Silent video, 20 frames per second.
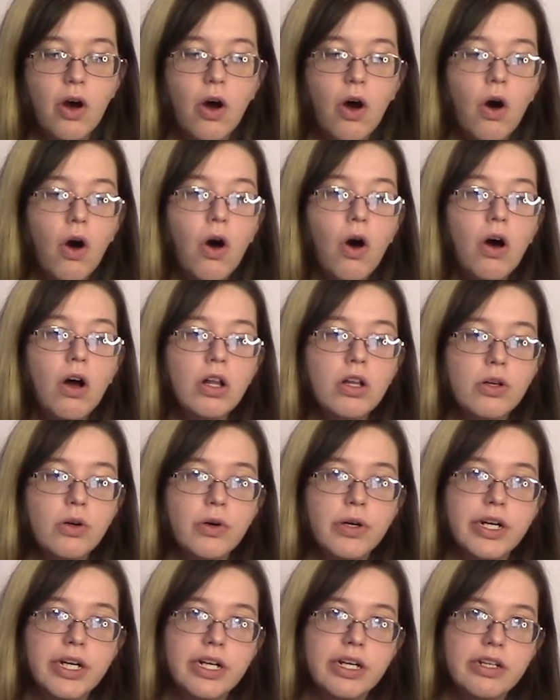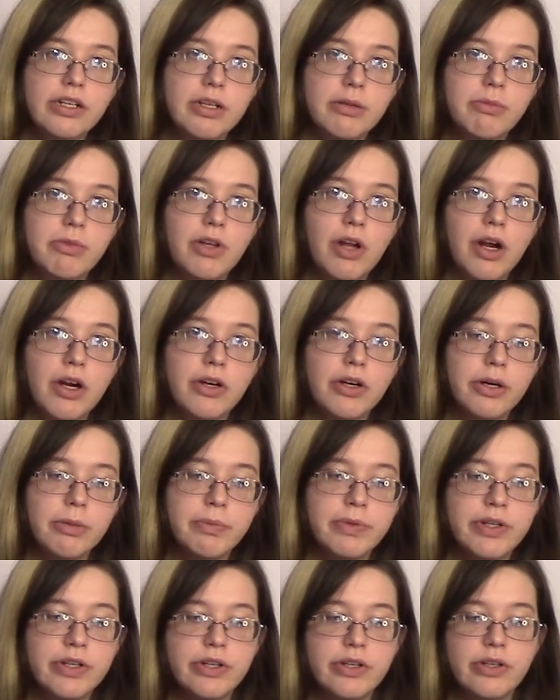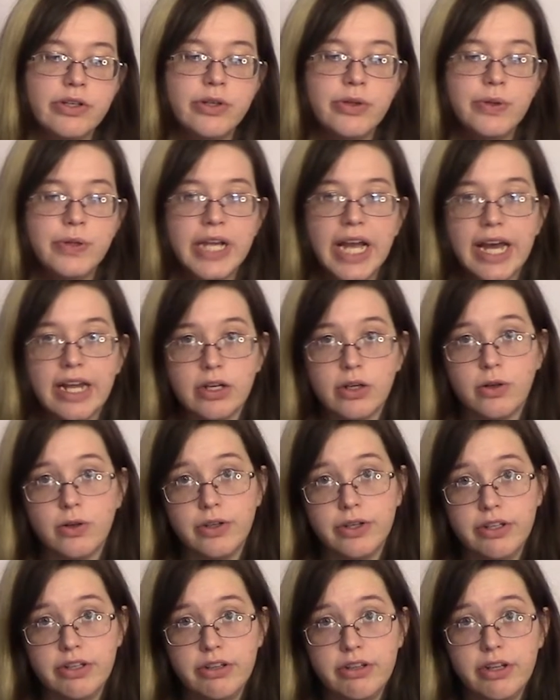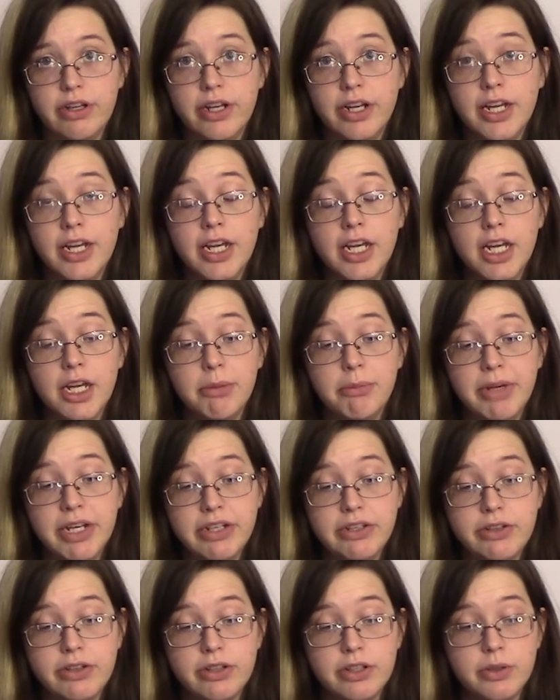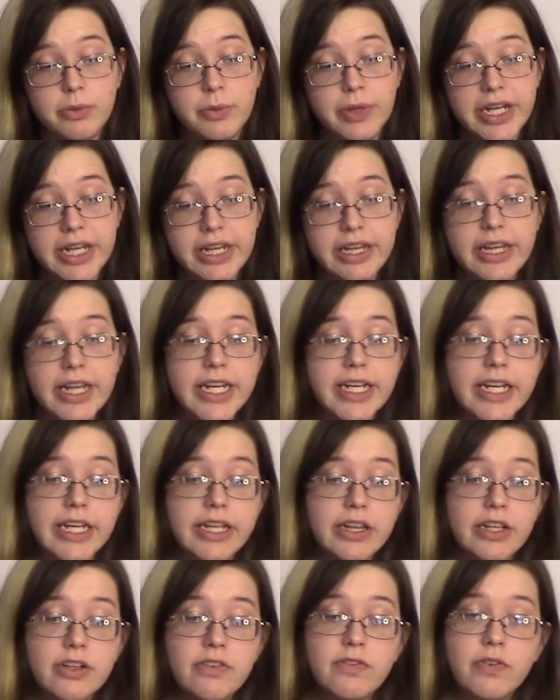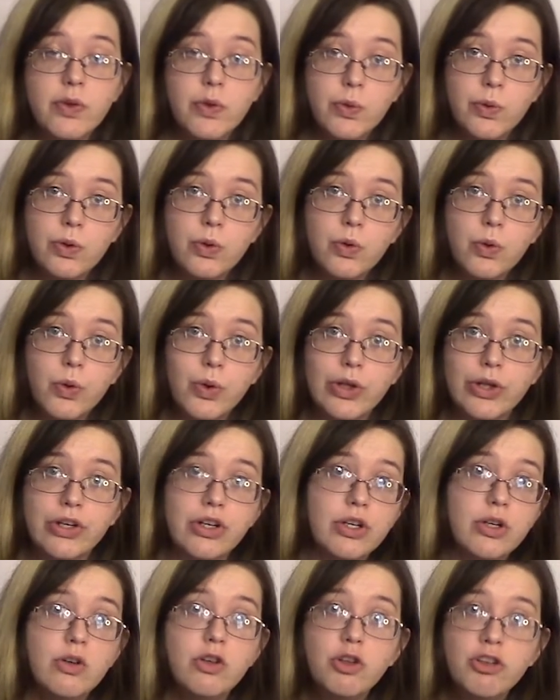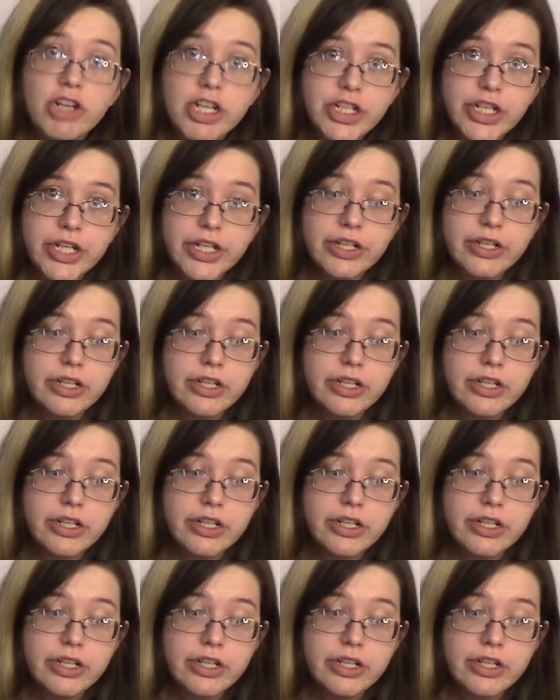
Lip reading: All organisms are grouped into 2 categories based on the way that they get their food or their nutrition.